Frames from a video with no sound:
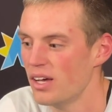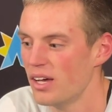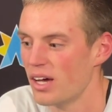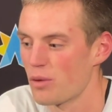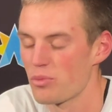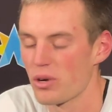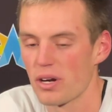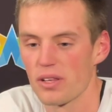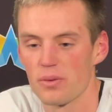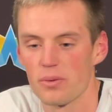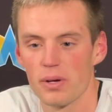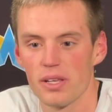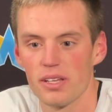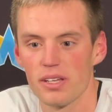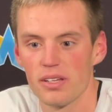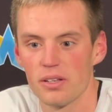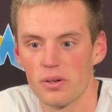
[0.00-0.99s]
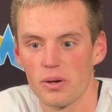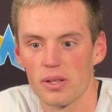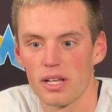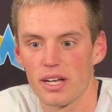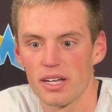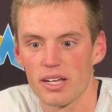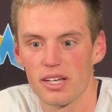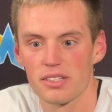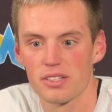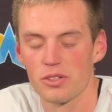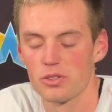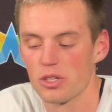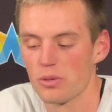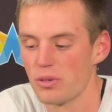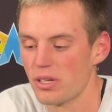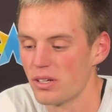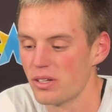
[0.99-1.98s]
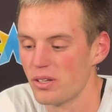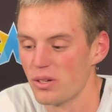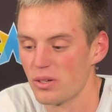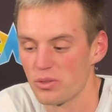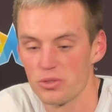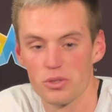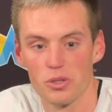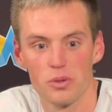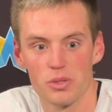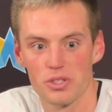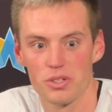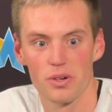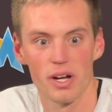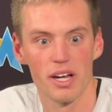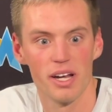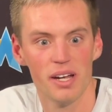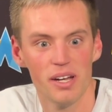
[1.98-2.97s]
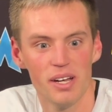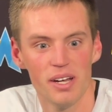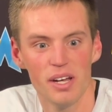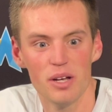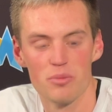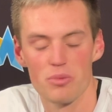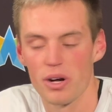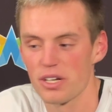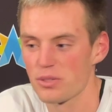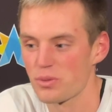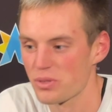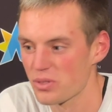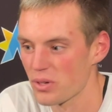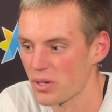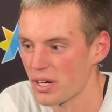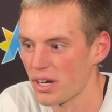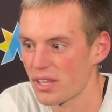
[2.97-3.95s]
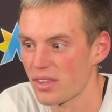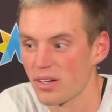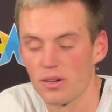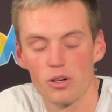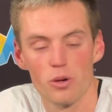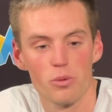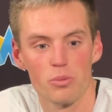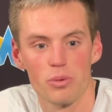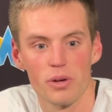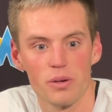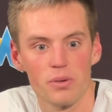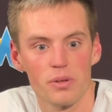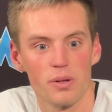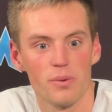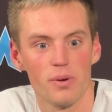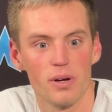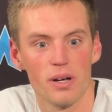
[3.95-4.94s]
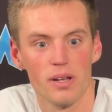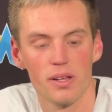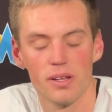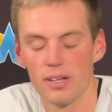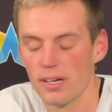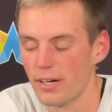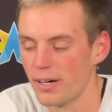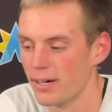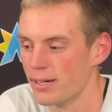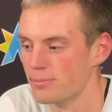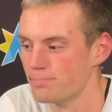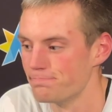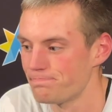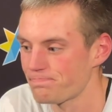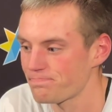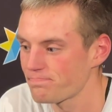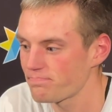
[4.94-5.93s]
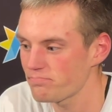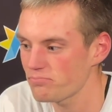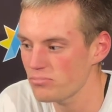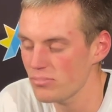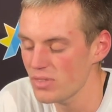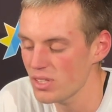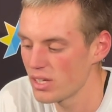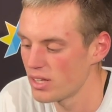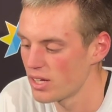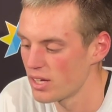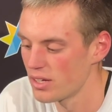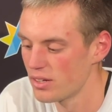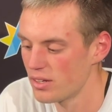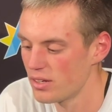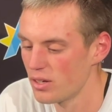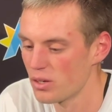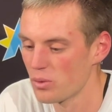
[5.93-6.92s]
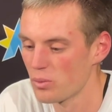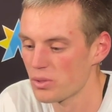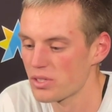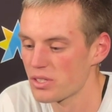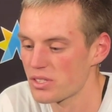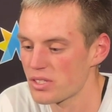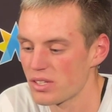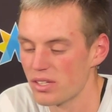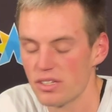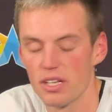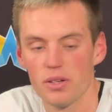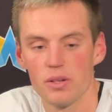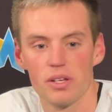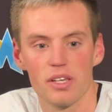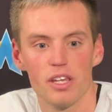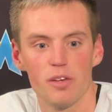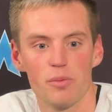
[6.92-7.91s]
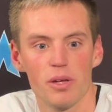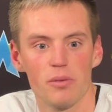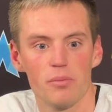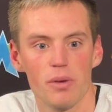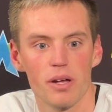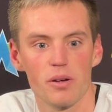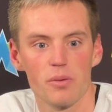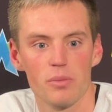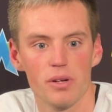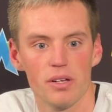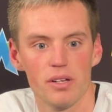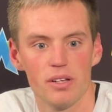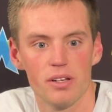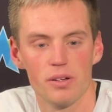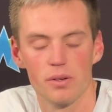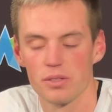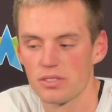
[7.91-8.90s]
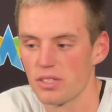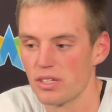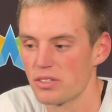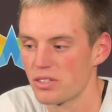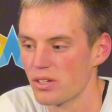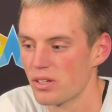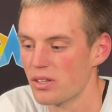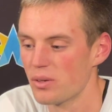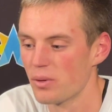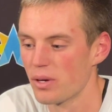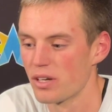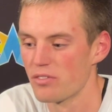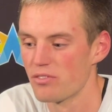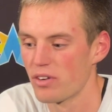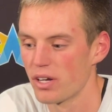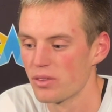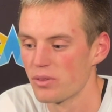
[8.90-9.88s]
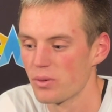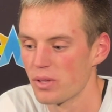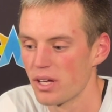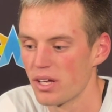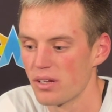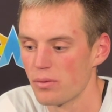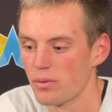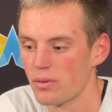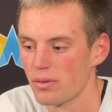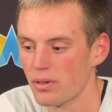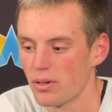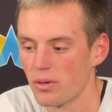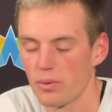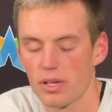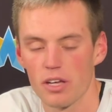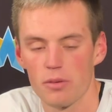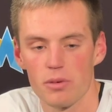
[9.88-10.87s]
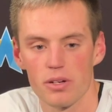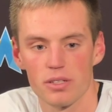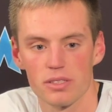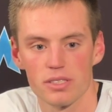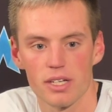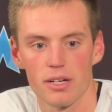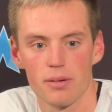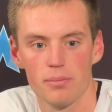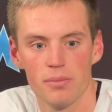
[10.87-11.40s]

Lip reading: I'm proud of the way that, you know, a lot of guys contributed. You know, Drew was great. Price was great. I thought Cooper played really well. And then, you know, we'll just continue to keep getting better. But, you know, it's good that we had to fight through that. And, you know, we came out on top.